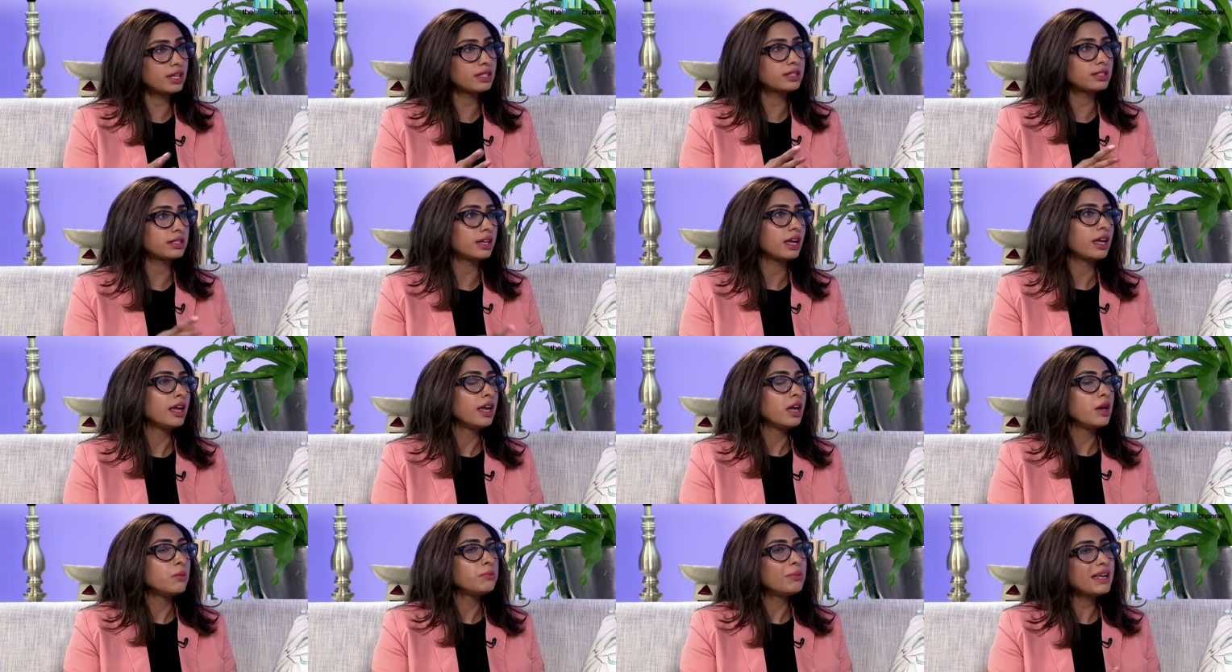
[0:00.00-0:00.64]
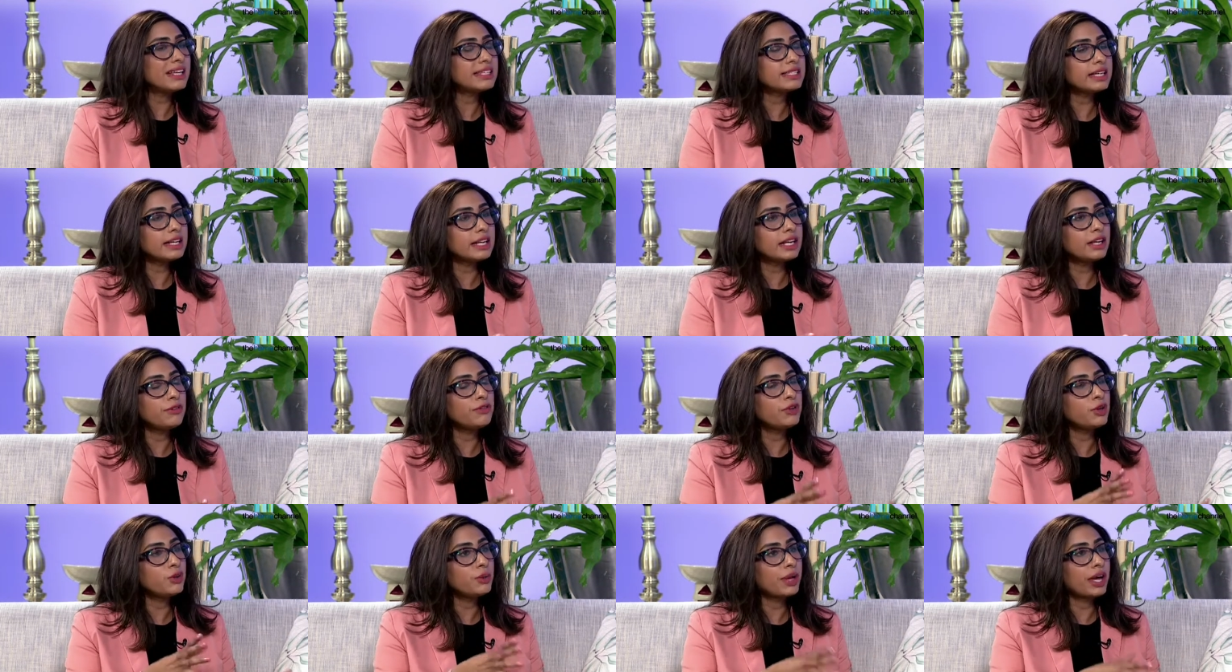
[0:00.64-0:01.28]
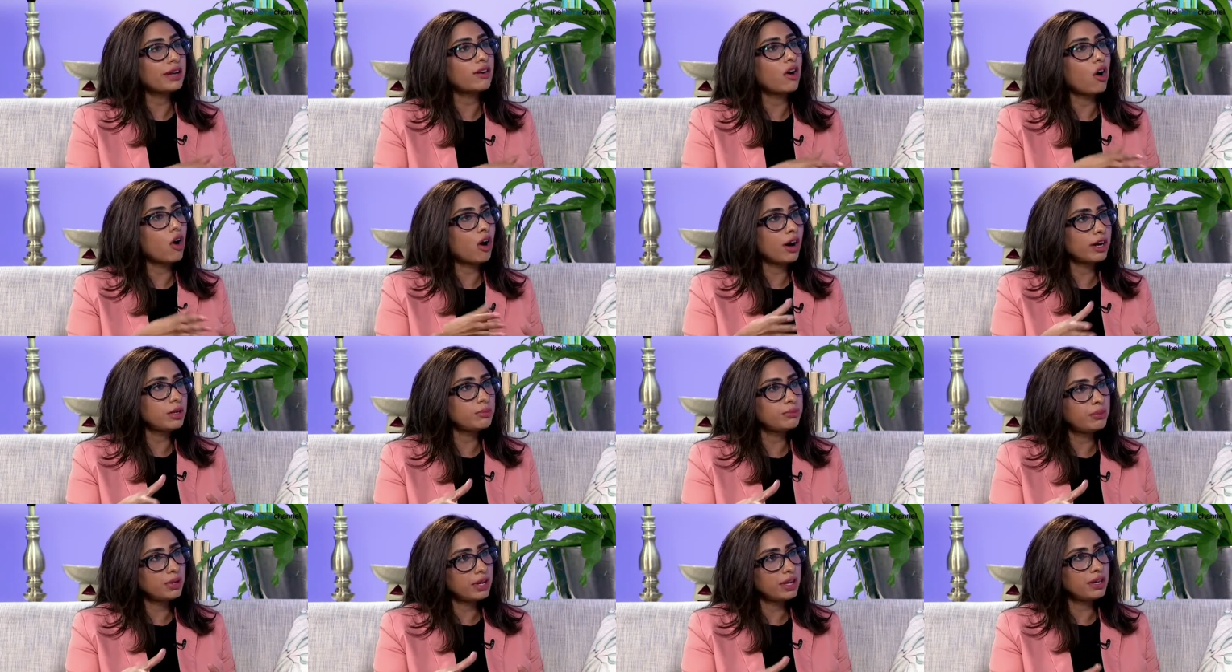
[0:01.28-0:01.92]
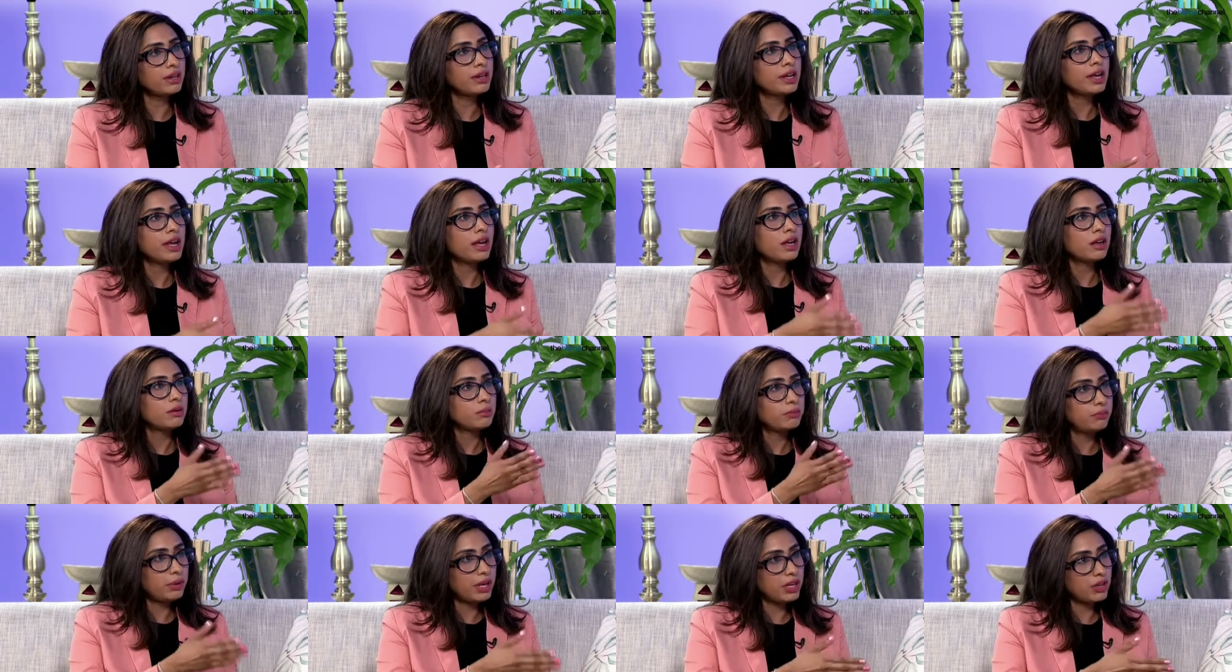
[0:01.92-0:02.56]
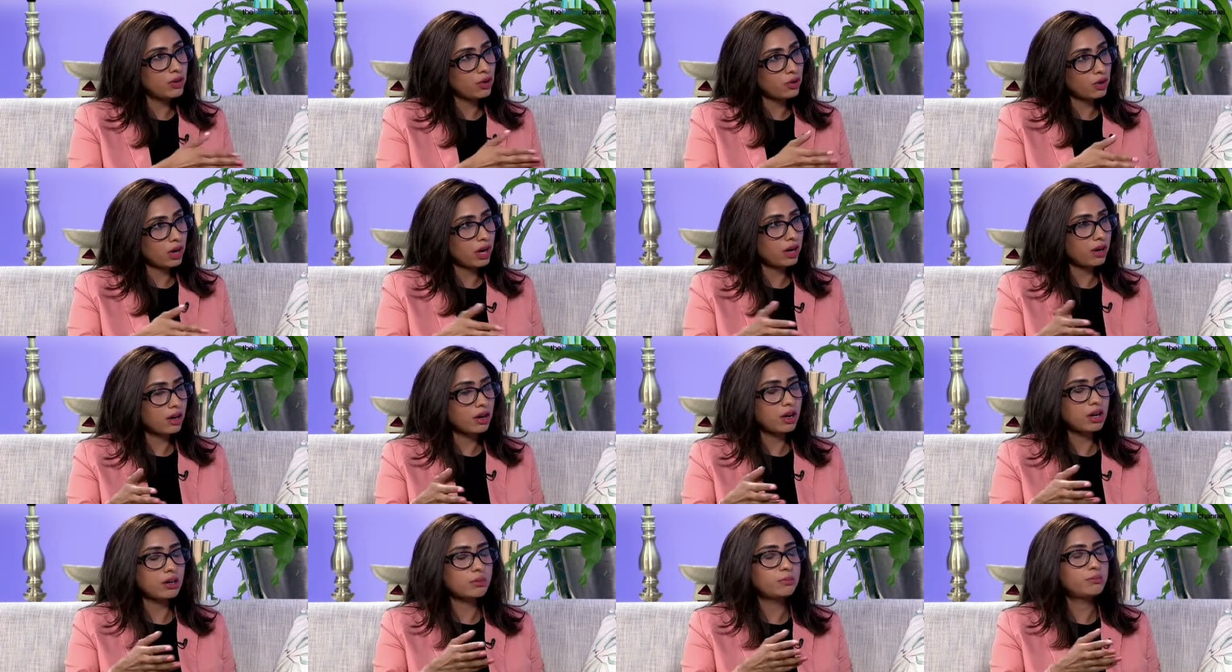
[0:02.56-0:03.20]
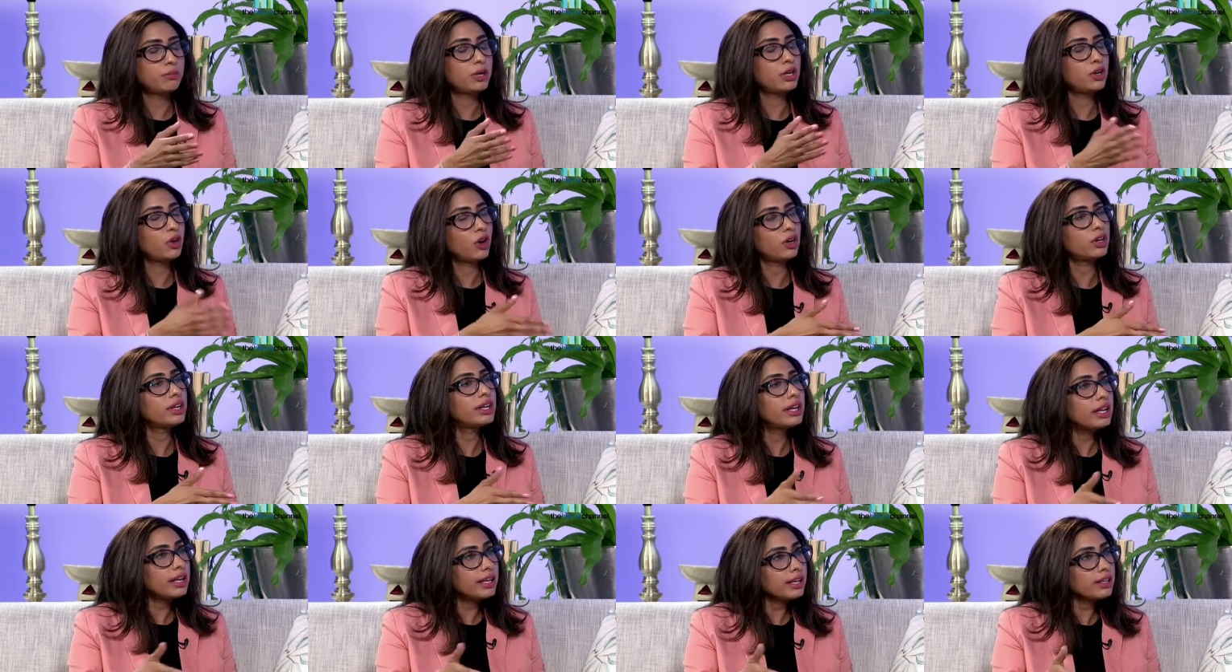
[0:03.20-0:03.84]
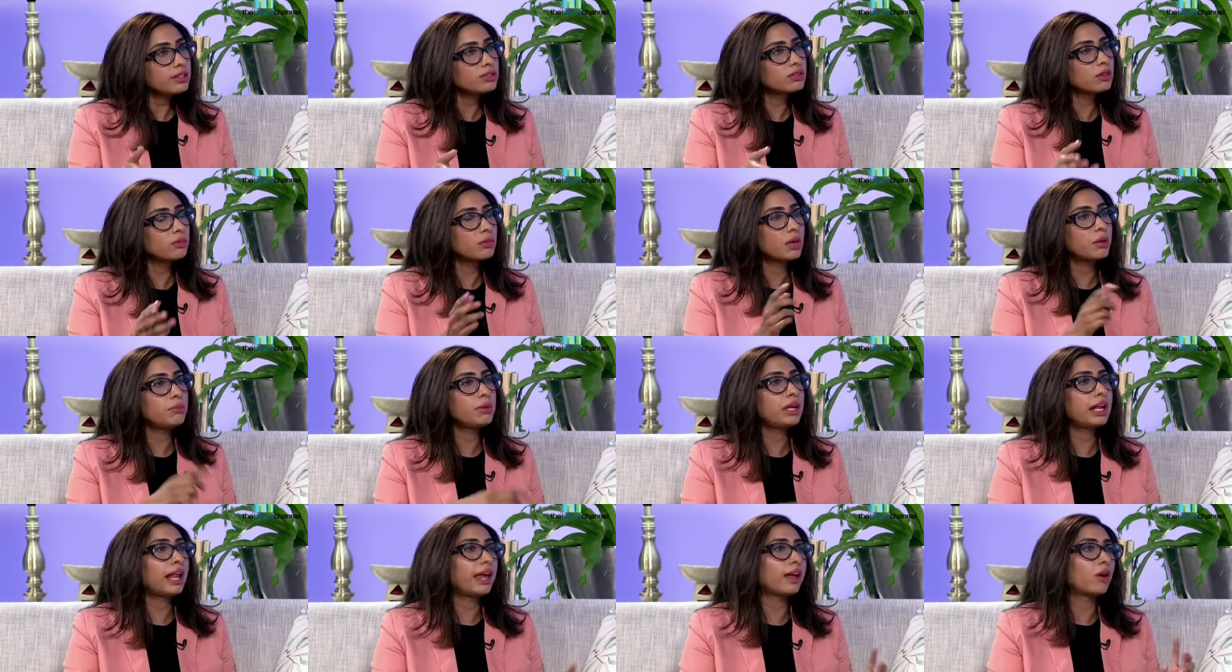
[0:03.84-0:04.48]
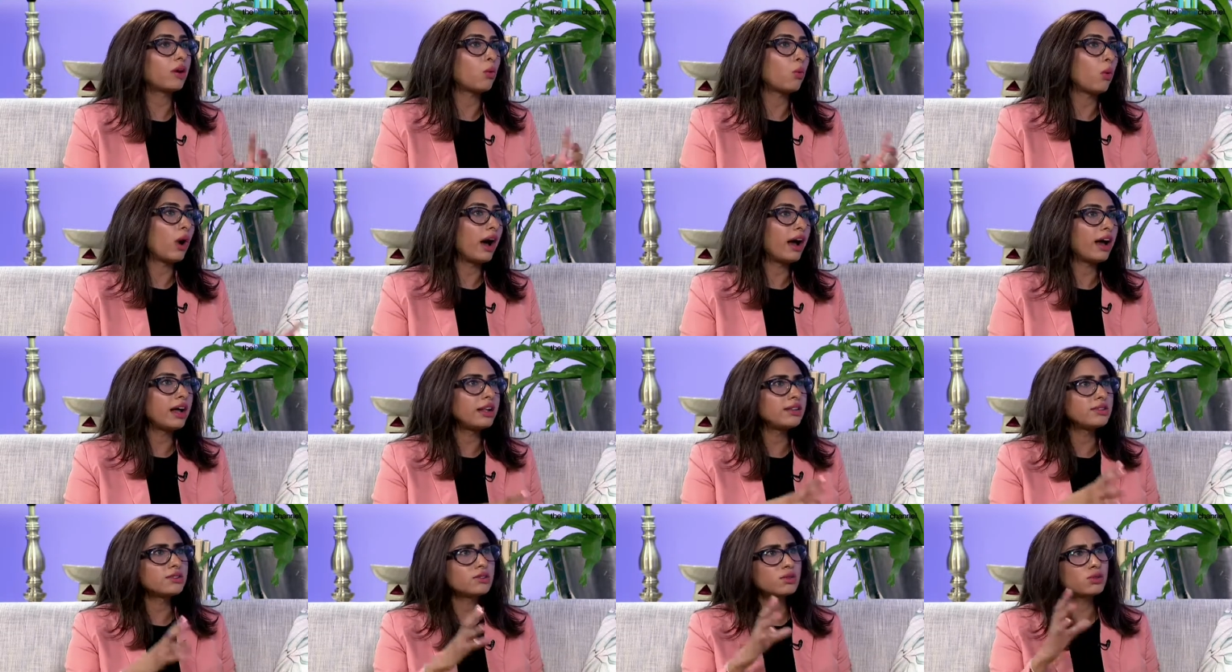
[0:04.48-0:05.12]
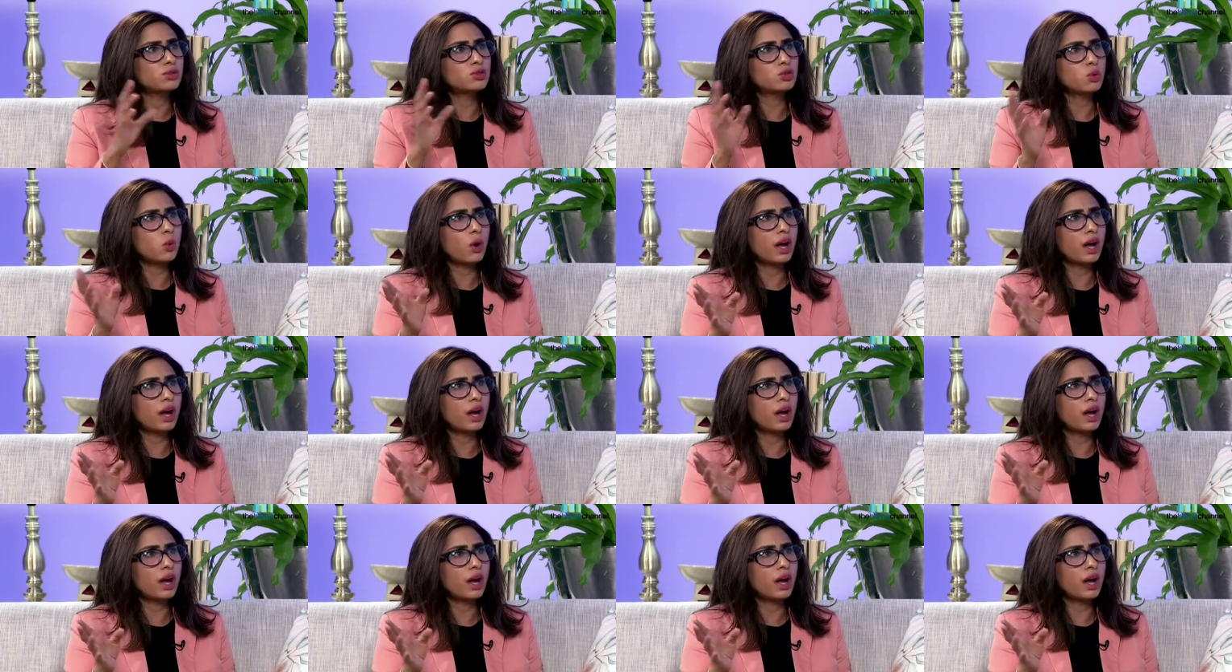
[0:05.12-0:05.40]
That's basically if you get heartburn periodically, so maybe like once or